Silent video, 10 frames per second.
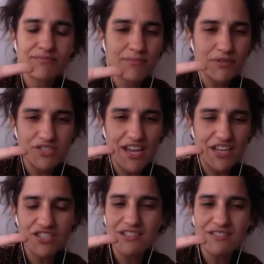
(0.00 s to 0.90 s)

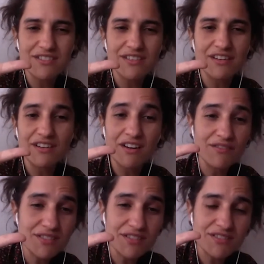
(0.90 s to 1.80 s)
projections in her
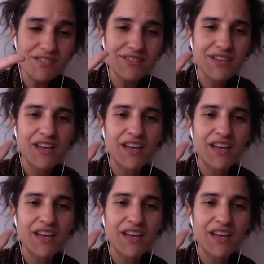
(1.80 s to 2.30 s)
concerts.